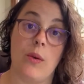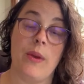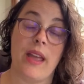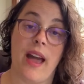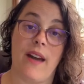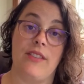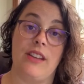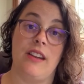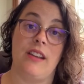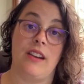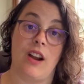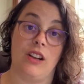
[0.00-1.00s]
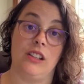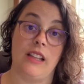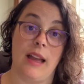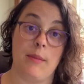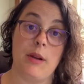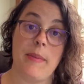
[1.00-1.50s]
We have it in our
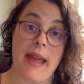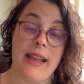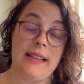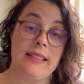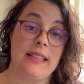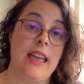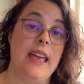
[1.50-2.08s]
Glamour base.